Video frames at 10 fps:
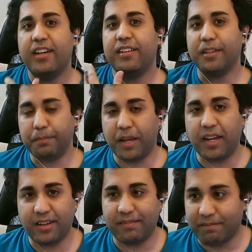the
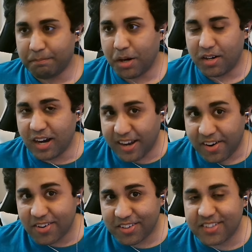main manga
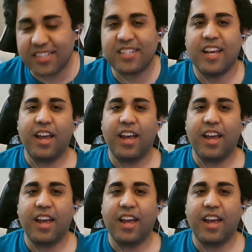artist,